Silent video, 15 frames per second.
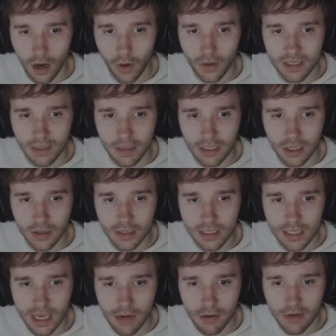Oh, he's about to go
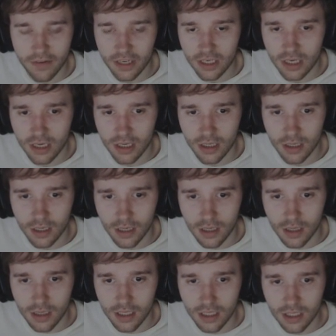insane. What have I done?
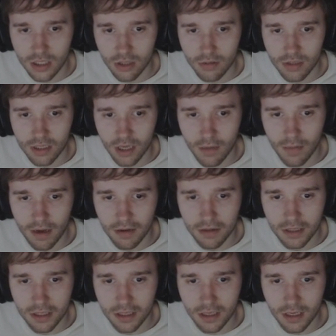This is Suicide
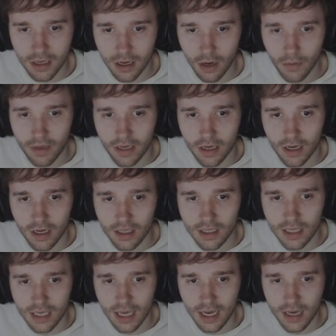Mouse. Are we
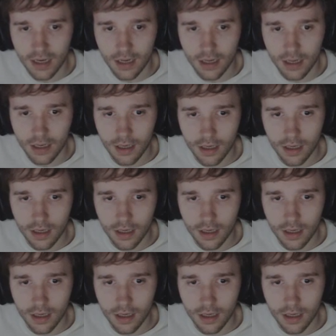cursed again?